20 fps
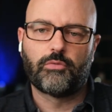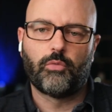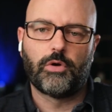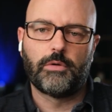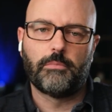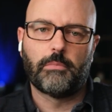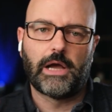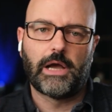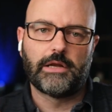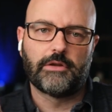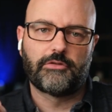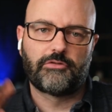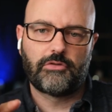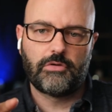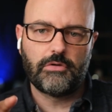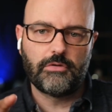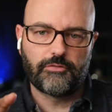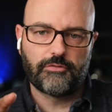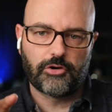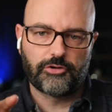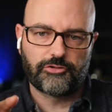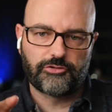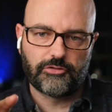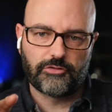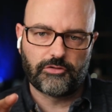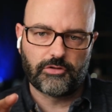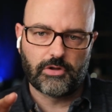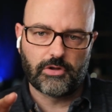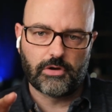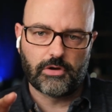-2
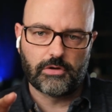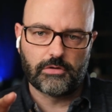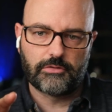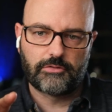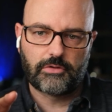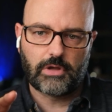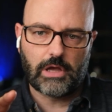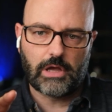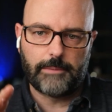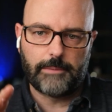versions of those.